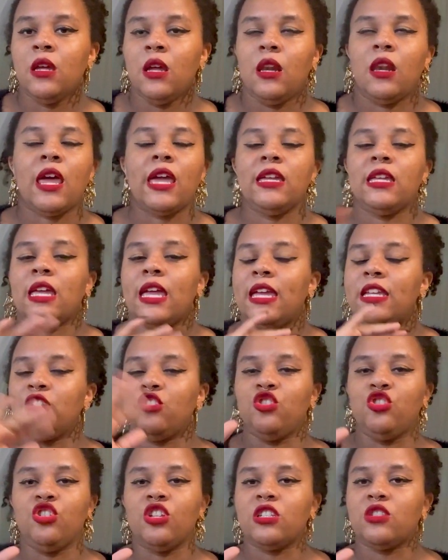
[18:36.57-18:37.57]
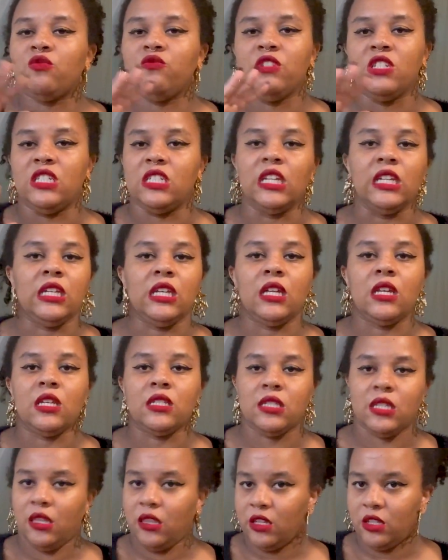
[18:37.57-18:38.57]
Like, it's just
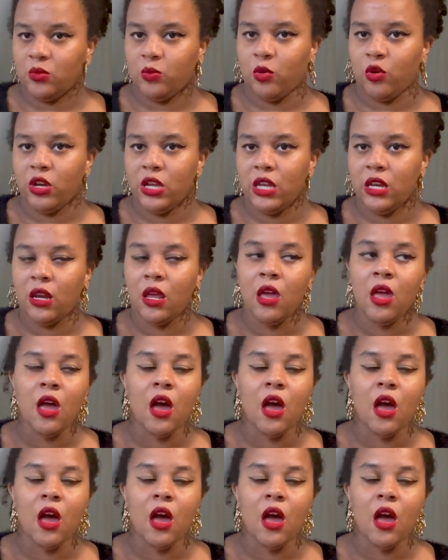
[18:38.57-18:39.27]
ridiculous at this point.